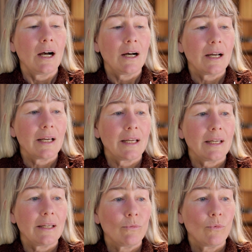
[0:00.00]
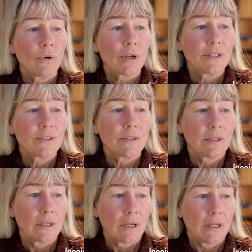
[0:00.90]
I worked
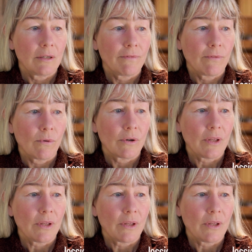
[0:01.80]
for